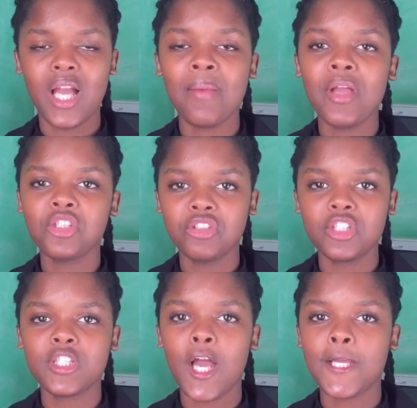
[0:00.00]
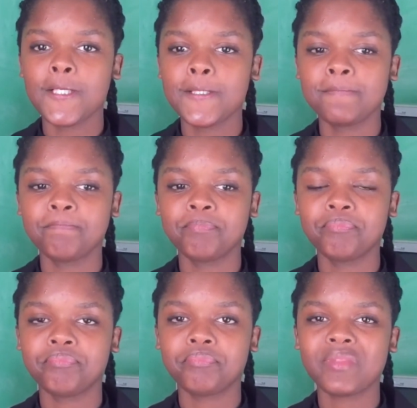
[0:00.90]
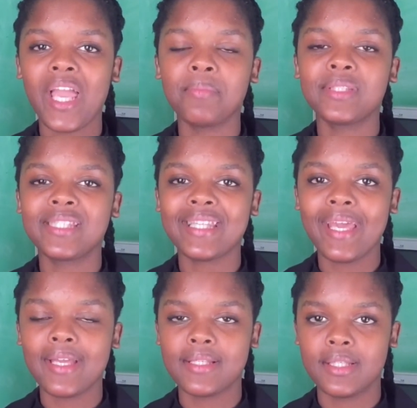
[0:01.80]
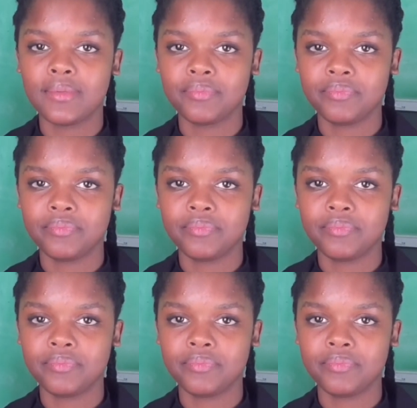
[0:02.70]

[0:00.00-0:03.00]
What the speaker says: I'm actually tired. I'm scared.